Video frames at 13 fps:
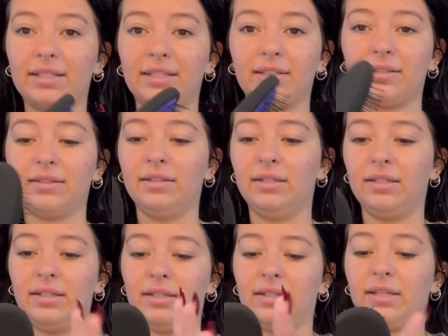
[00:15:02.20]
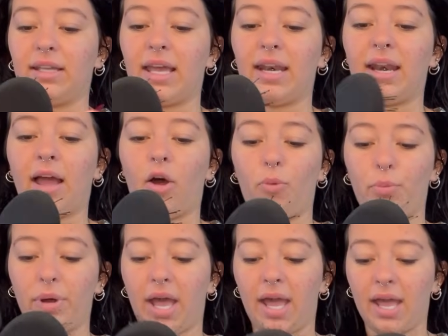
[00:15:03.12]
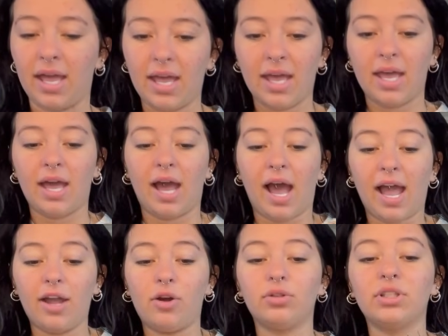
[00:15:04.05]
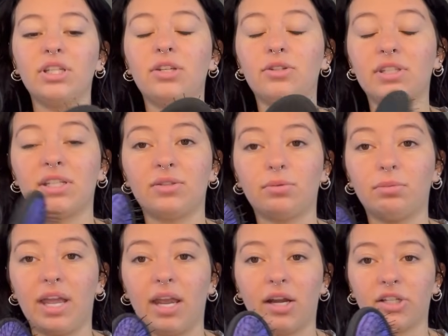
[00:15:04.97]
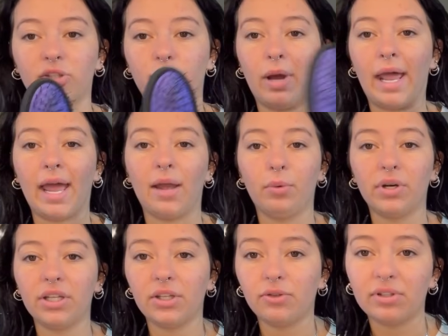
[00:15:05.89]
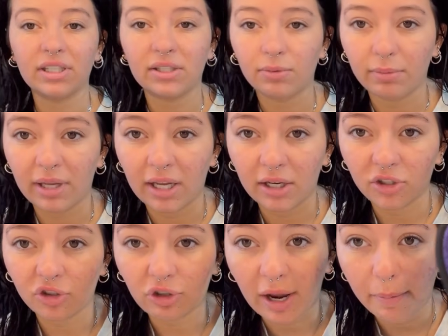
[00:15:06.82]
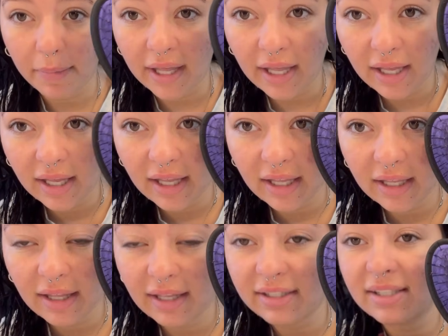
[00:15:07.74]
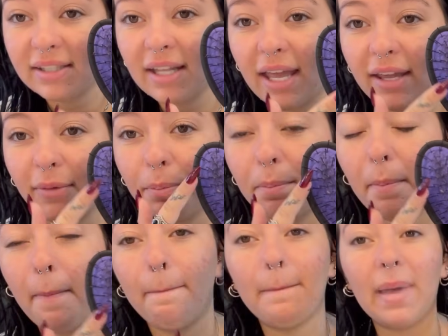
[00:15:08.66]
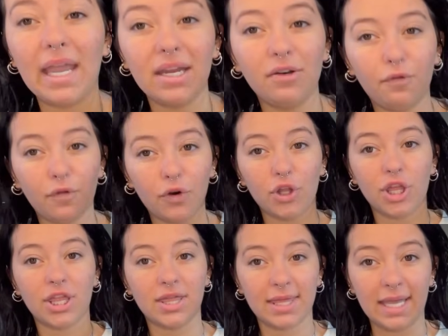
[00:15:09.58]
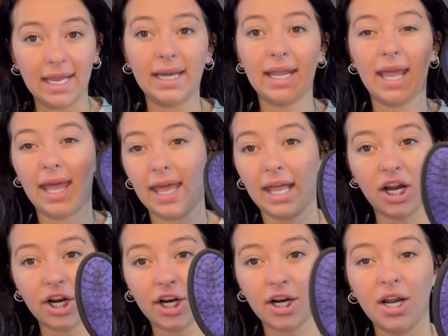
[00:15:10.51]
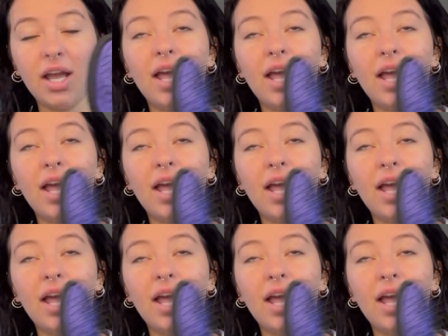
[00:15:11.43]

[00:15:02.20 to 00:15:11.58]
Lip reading: to get it out, but I only use this when my hair is wet. I wouldn't use this when my hair is dry, but it's made for thin hair,